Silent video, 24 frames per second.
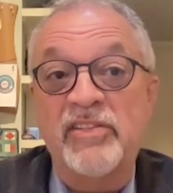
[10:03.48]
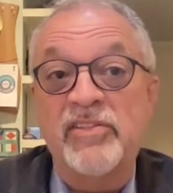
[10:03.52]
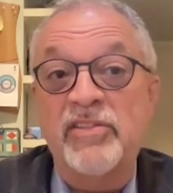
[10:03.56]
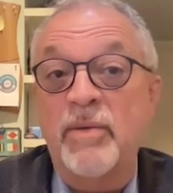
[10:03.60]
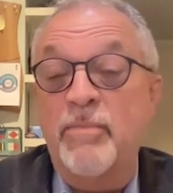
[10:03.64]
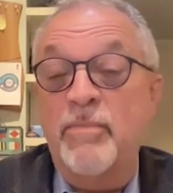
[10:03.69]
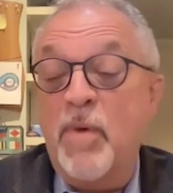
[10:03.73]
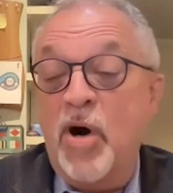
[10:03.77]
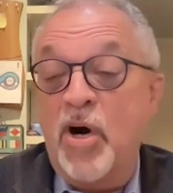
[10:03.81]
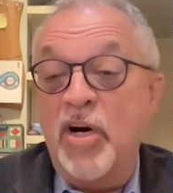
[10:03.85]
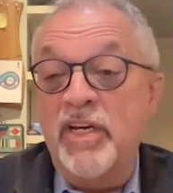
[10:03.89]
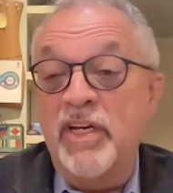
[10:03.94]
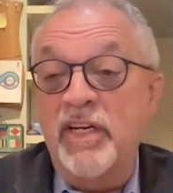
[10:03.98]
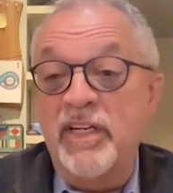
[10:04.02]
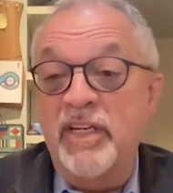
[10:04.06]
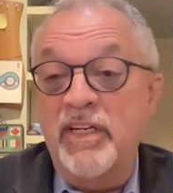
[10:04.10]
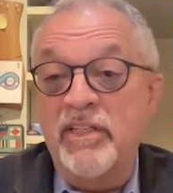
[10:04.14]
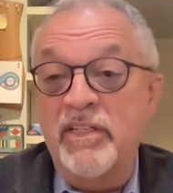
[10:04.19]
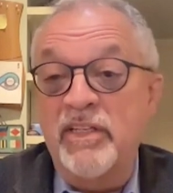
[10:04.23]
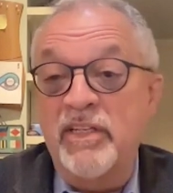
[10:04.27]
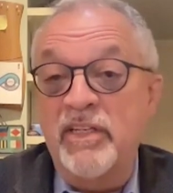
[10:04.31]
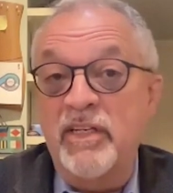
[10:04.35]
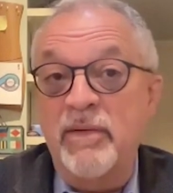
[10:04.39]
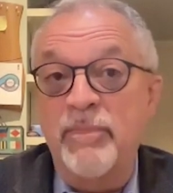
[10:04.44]
the marketing
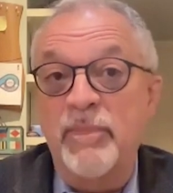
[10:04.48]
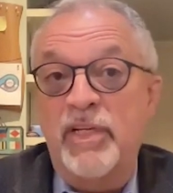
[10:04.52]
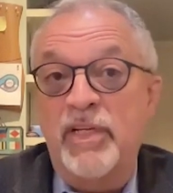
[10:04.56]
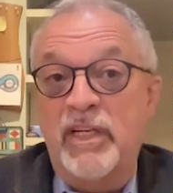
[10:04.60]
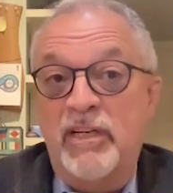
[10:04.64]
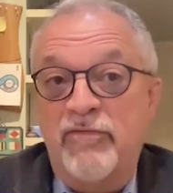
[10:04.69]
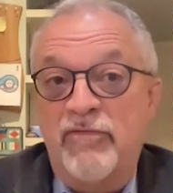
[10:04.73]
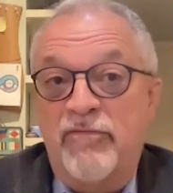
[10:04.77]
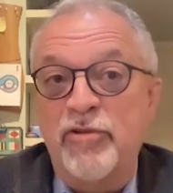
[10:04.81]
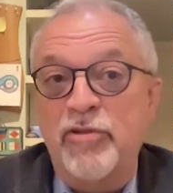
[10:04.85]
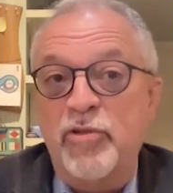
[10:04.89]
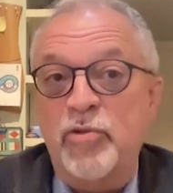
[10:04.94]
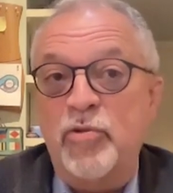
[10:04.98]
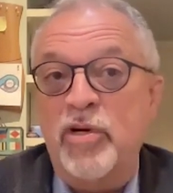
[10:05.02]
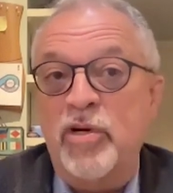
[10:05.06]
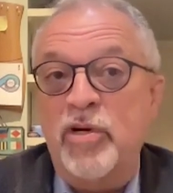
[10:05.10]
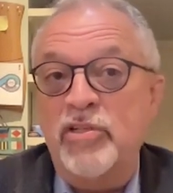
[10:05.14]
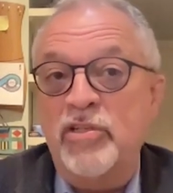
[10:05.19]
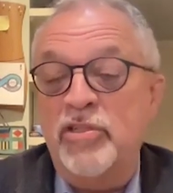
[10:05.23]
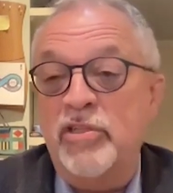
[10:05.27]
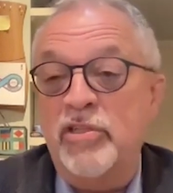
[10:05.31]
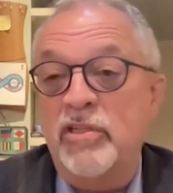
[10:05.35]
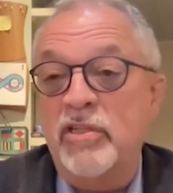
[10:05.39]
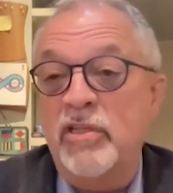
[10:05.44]
team and
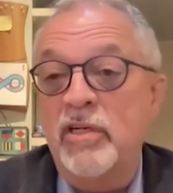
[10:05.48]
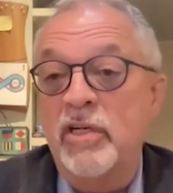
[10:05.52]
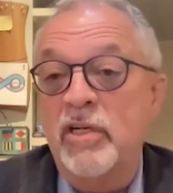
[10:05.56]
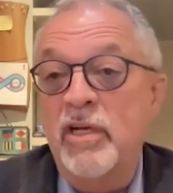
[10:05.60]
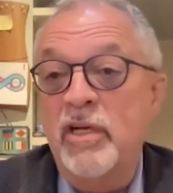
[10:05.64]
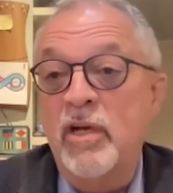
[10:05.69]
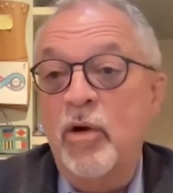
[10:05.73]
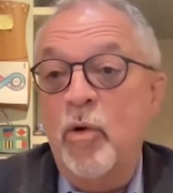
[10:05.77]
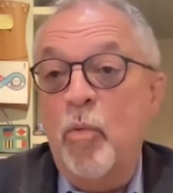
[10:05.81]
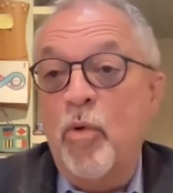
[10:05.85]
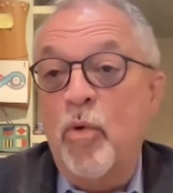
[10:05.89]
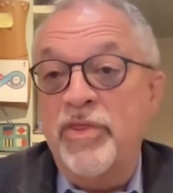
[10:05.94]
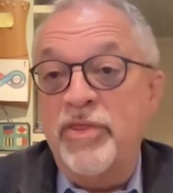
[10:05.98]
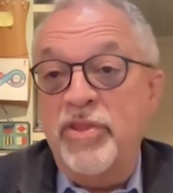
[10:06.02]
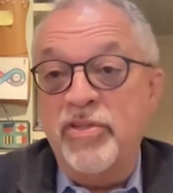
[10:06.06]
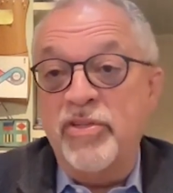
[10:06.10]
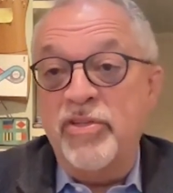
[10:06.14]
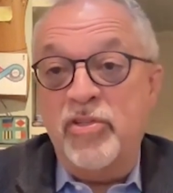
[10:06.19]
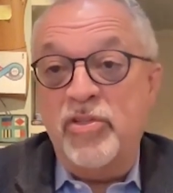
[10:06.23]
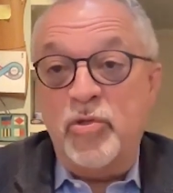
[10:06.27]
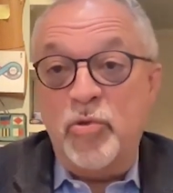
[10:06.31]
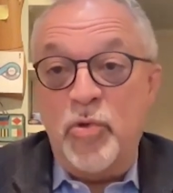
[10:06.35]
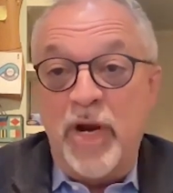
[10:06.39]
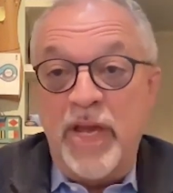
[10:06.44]
infrastructure, what the
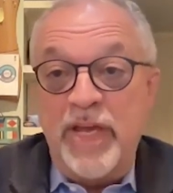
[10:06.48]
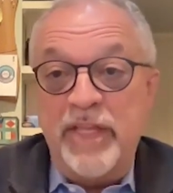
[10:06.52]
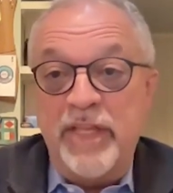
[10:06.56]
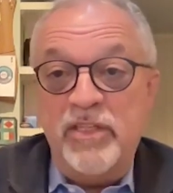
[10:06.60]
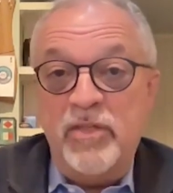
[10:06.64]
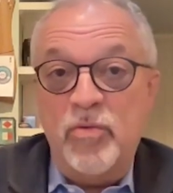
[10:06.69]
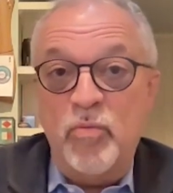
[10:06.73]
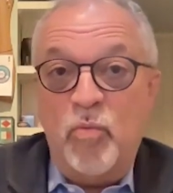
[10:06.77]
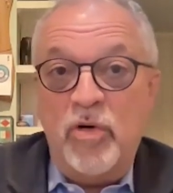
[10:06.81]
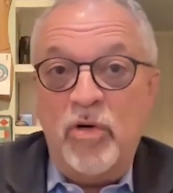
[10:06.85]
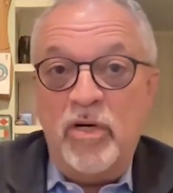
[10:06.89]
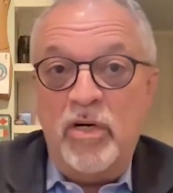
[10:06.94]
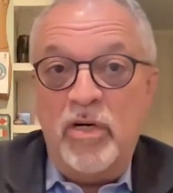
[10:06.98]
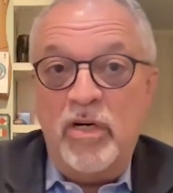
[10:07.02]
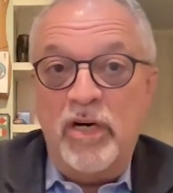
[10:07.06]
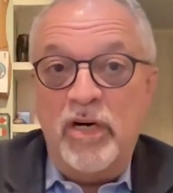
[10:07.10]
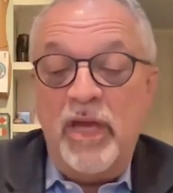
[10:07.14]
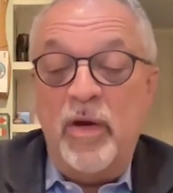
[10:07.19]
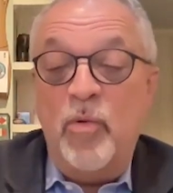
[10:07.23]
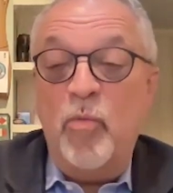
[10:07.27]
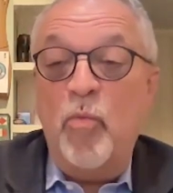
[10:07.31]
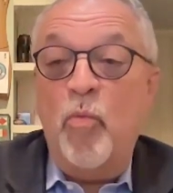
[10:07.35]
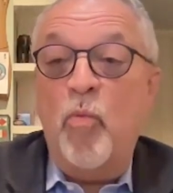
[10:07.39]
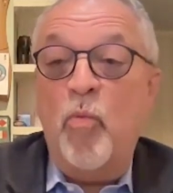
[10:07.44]
strengths were
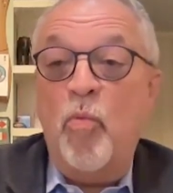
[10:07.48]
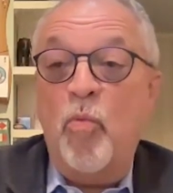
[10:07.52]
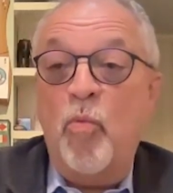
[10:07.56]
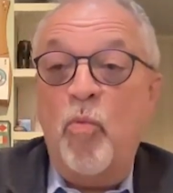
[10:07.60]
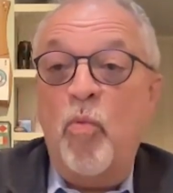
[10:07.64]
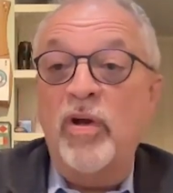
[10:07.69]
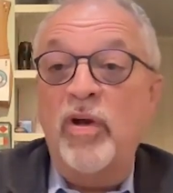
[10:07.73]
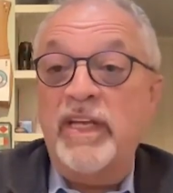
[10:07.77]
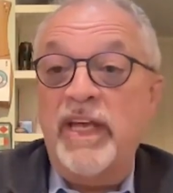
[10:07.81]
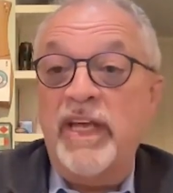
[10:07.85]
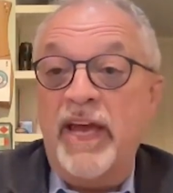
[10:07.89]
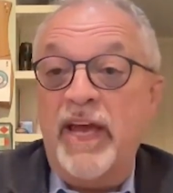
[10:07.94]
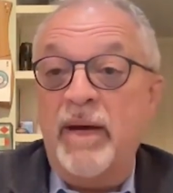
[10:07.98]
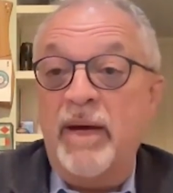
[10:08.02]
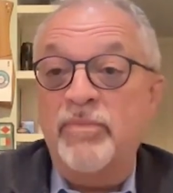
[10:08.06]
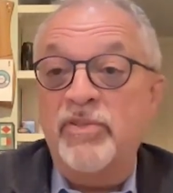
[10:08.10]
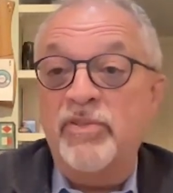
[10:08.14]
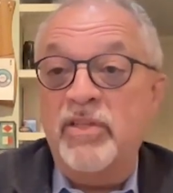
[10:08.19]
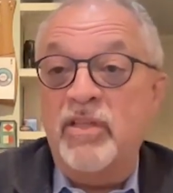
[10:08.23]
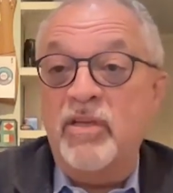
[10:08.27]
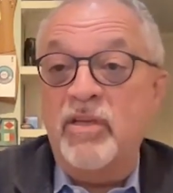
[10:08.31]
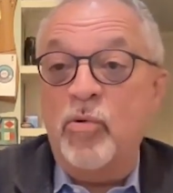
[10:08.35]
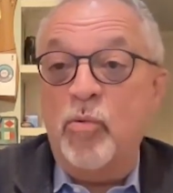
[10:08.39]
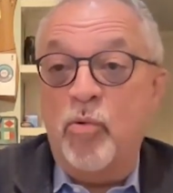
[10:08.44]
and what
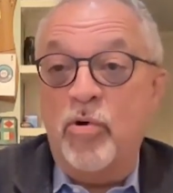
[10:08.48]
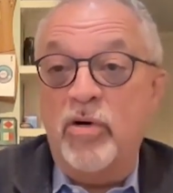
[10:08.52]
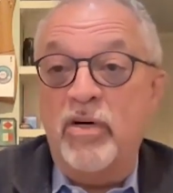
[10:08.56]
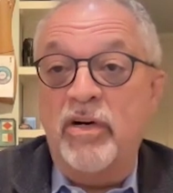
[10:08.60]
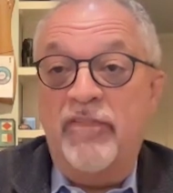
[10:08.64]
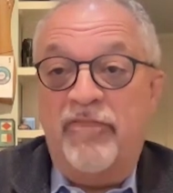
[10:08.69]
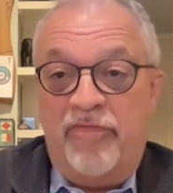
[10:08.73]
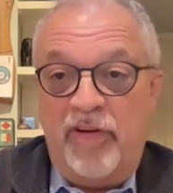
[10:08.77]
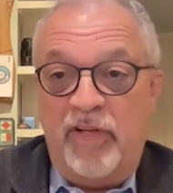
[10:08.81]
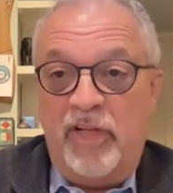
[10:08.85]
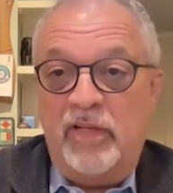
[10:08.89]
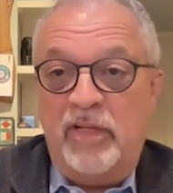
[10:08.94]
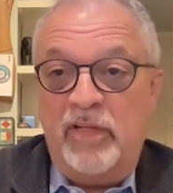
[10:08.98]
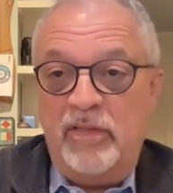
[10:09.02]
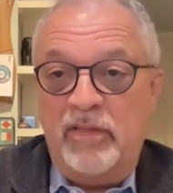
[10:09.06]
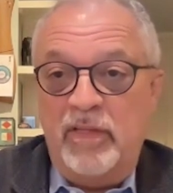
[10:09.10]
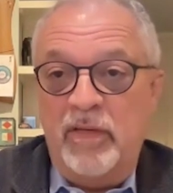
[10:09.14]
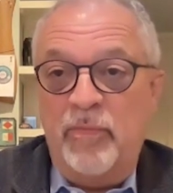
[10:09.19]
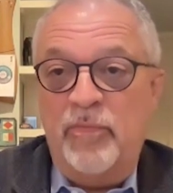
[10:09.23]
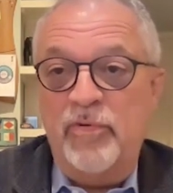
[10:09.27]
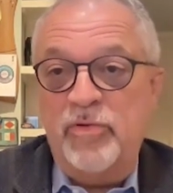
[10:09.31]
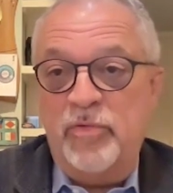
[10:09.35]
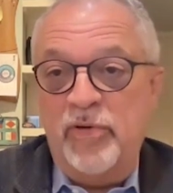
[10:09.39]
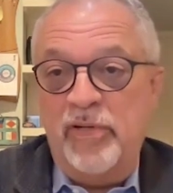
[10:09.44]
gaps there were to fill.
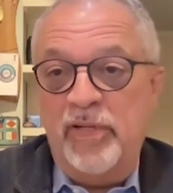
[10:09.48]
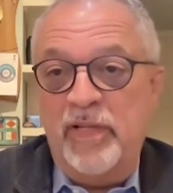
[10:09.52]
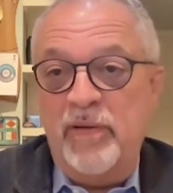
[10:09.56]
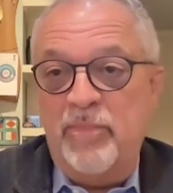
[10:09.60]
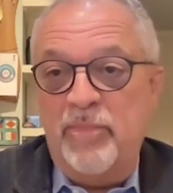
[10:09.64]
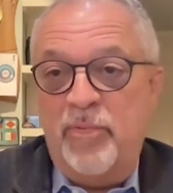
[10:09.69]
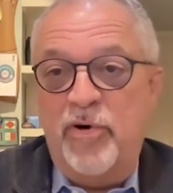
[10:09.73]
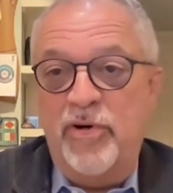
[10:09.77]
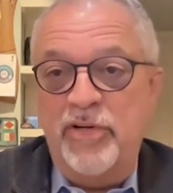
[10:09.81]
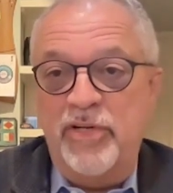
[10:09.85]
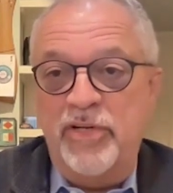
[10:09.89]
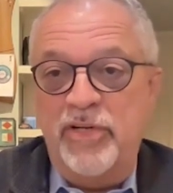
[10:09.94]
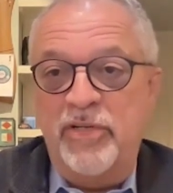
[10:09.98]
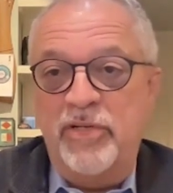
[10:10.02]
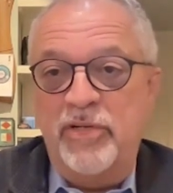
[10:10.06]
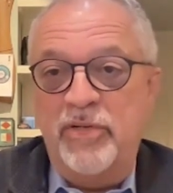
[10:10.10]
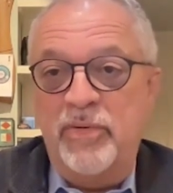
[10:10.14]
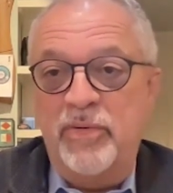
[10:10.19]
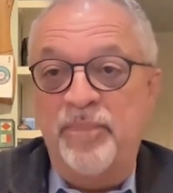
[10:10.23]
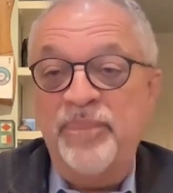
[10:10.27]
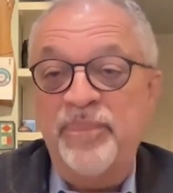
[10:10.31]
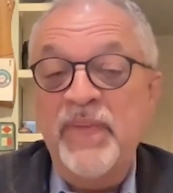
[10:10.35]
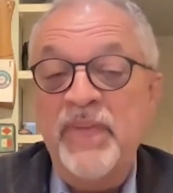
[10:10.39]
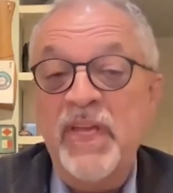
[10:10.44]
That was really important to do.